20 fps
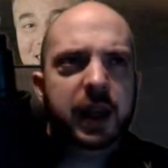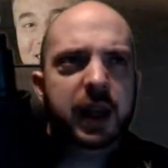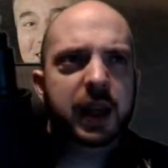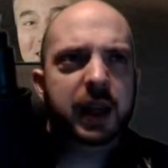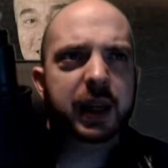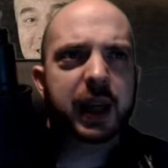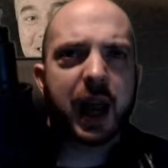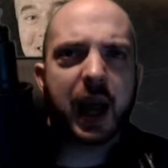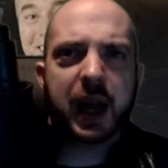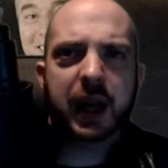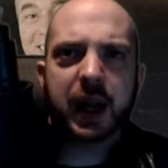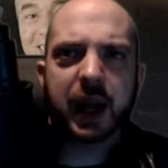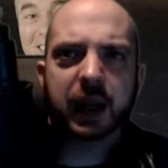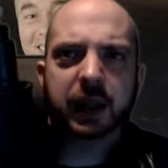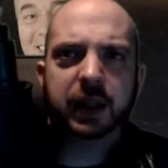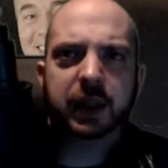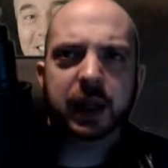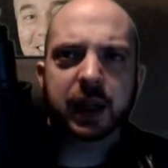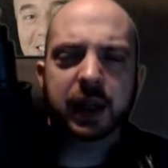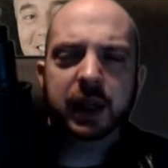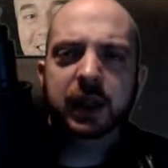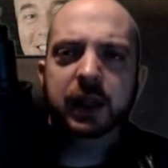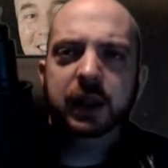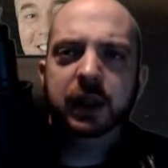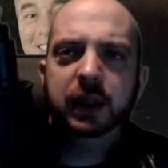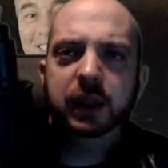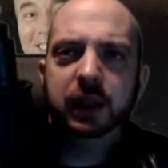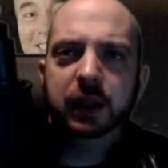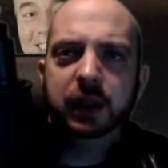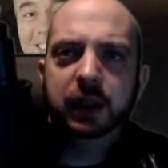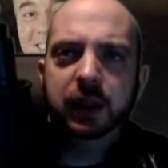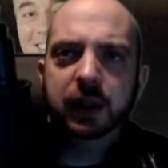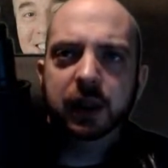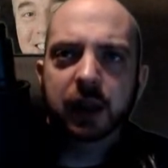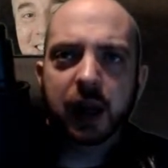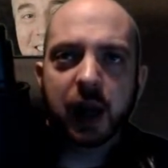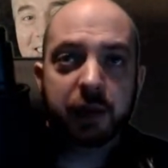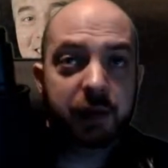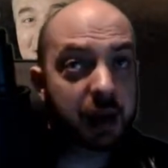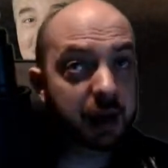it can, actually.
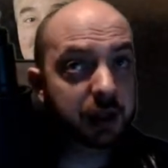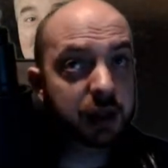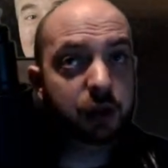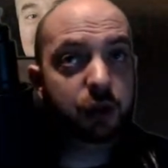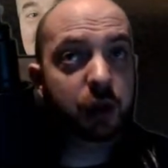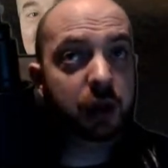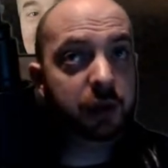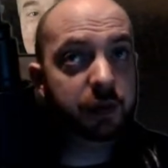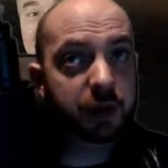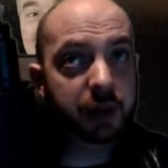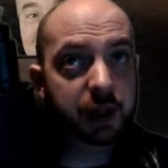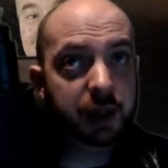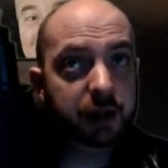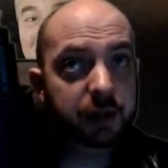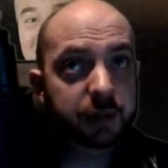I haven't actually tried to fit it.